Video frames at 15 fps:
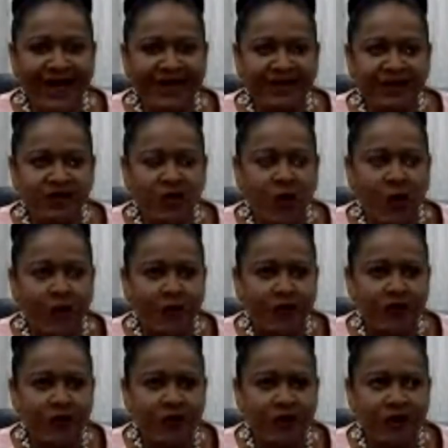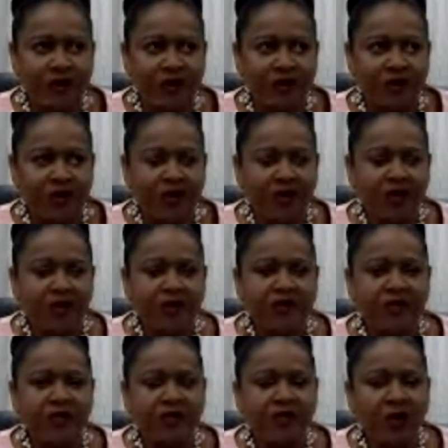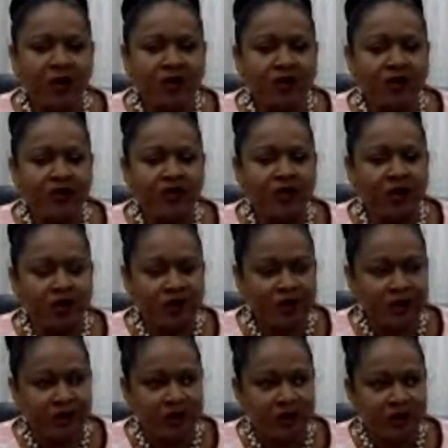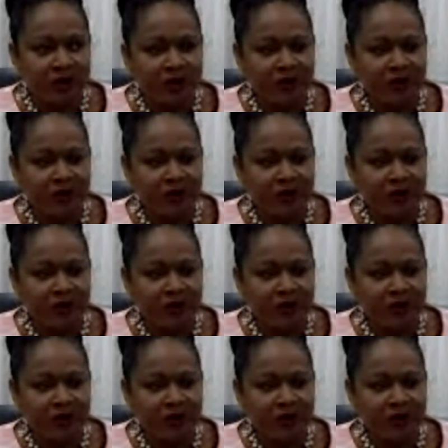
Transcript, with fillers: has an opportunity to not just